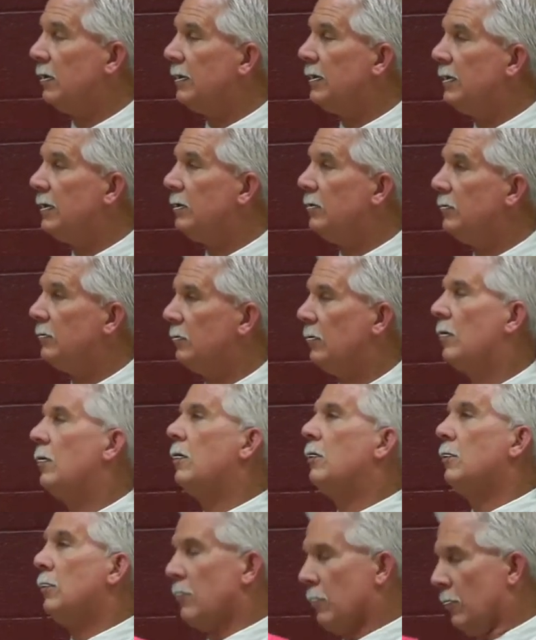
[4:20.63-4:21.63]
cleaned,
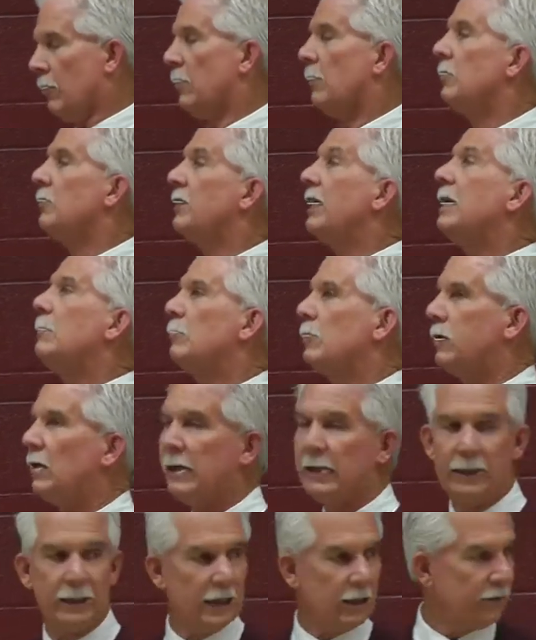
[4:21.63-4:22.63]
deep
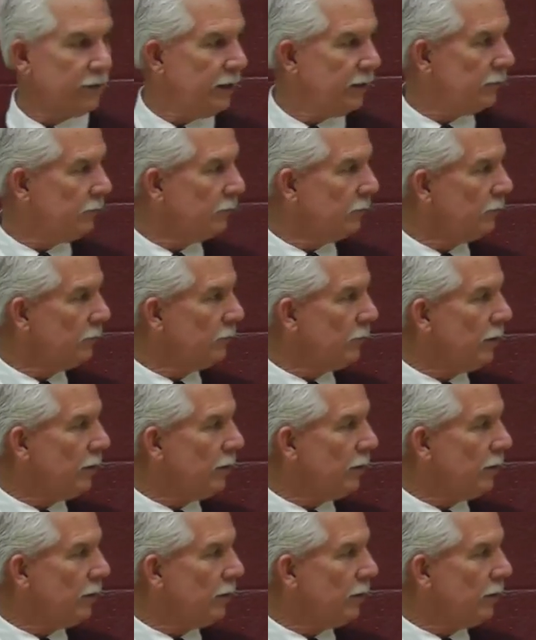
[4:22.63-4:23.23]
cleaning, I think